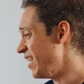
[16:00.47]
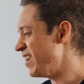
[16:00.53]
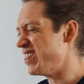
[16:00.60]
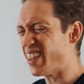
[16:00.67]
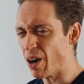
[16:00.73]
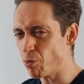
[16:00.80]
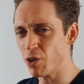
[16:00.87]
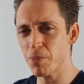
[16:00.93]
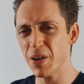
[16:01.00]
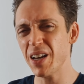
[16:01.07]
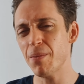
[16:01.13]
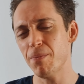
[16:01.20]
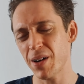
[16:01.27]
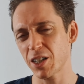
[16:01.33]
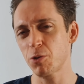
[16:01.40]
That would have been a
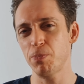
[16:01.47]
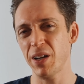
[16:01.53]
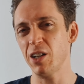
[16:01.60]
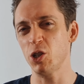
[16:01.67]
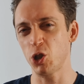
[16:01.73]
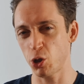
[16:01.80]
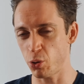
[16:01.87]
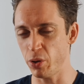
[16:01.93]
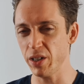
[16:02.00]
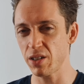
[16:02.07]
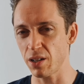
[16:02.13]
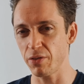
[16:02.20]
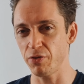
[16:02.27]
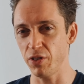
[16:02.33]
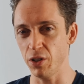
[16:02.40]
much better choice,
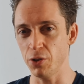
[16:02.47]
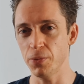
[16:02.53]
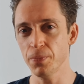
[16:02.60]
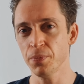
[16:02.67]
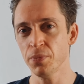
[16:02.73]
I feel.